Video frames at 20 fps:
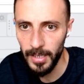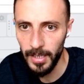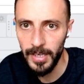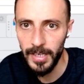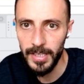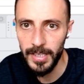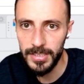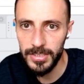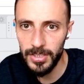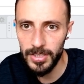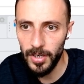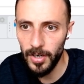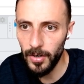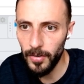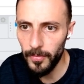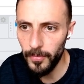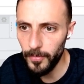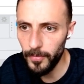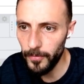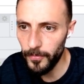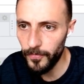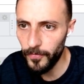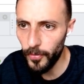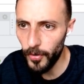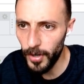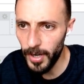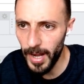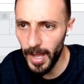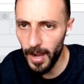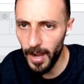So for
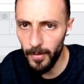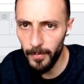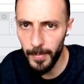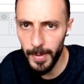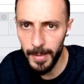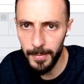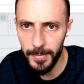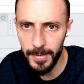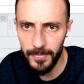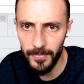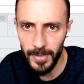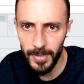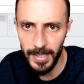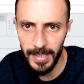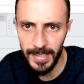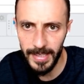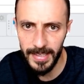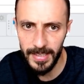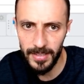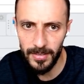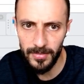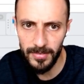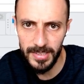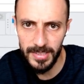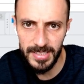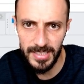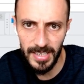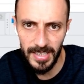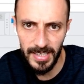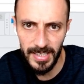now, maybe what I can do is
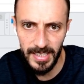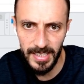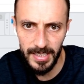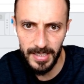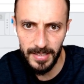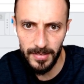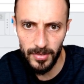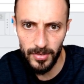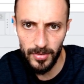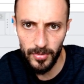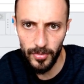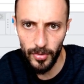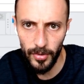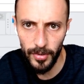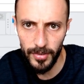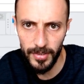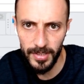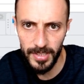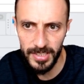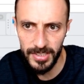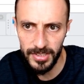I can turn this